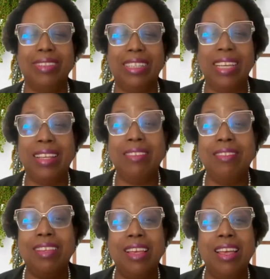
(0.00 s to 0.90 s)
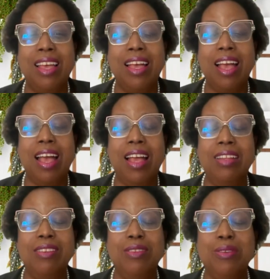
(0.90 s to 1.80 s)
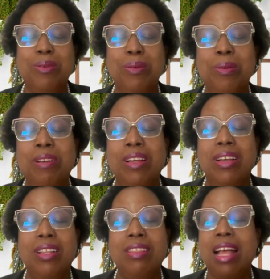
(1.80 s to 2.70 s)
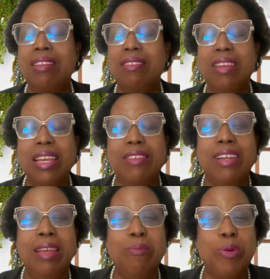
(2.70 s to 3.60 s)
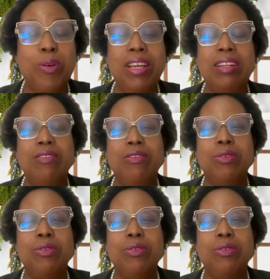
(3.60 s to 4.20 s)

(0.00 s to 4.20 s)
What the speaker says: Yes. And so that's an excellent point.